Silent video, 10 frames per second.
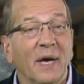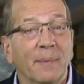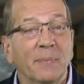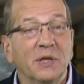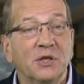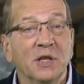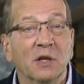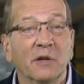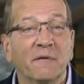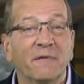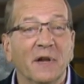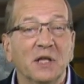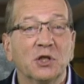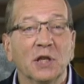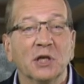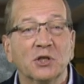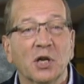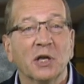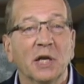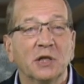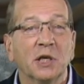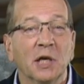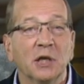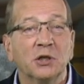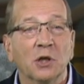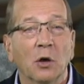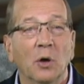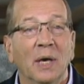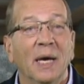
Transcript: NBC on the fledgling Sunday Today show,